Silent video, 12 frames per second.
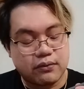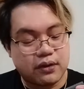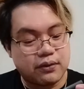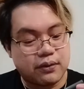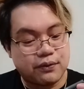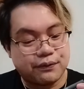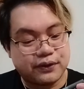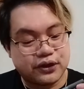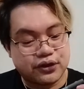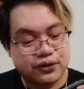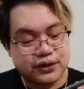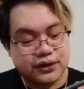Kung ano-anong
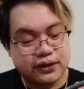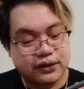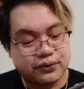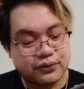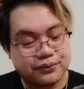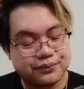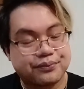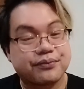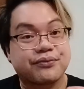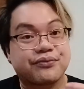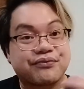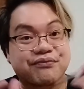features nito.
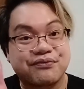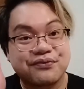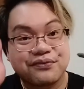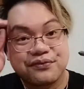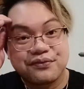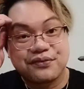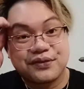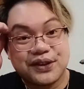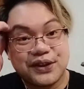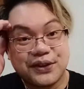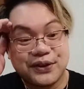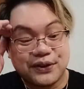
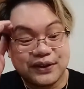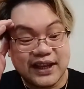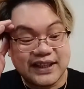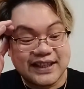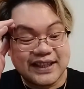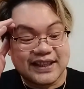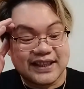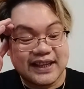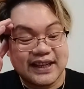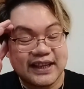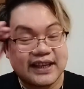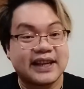So, that's it.
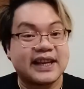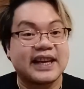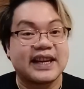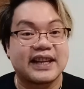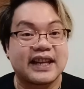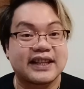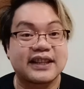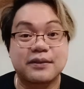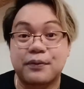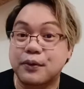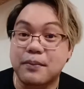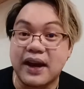That is
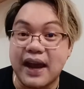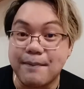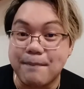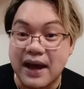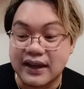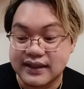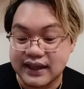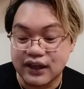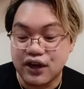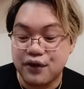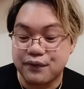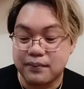for my
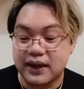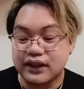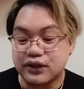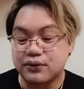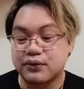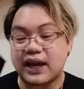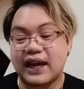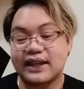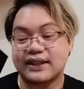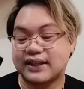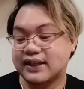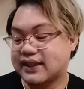unboxing of my new
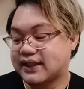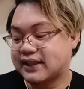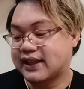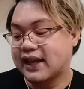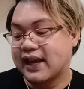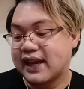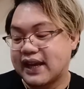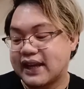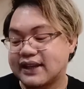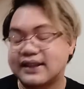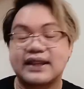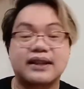Asus
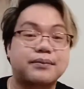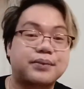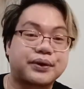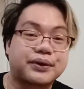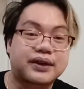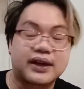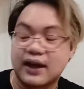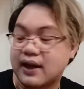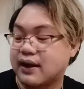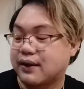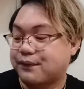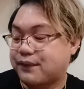Zenbook
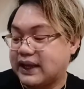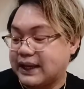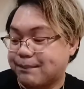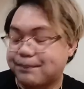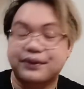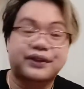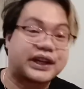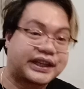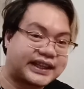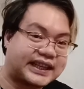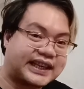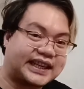Flip
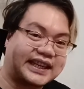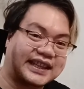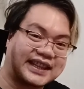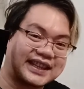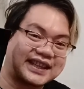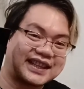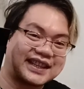13.